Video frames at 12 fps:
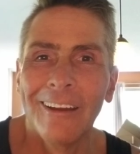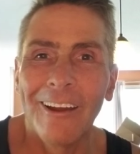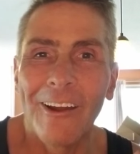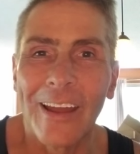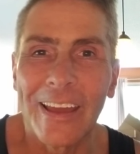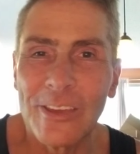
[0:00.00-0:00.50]

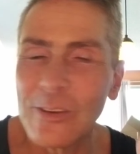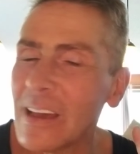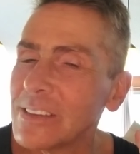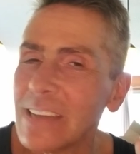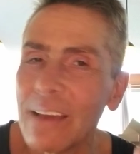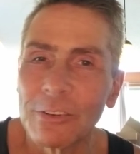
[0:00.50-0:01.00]
All right, you
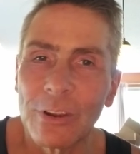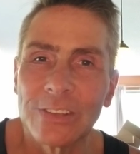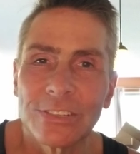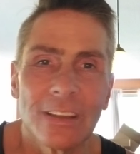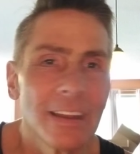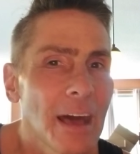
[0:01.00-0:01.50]
guys have a great
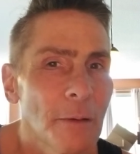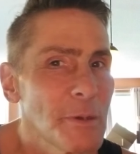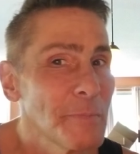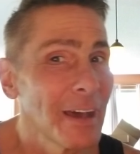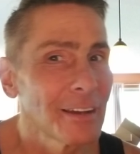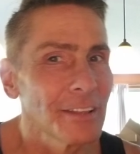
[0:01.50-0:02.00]
Sunday. I'll be
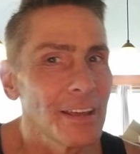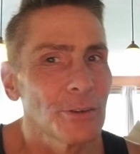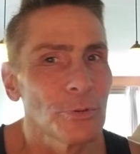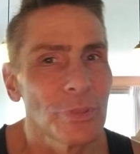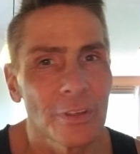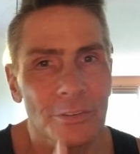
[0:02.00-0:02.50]
back later
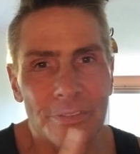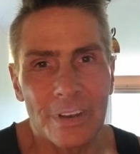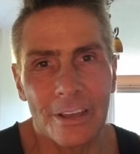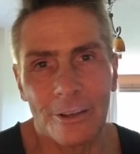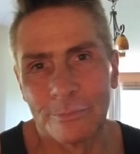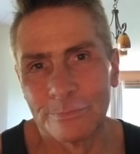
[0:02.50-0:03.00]
with another
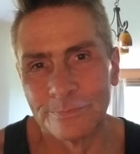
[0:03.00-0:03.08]
video.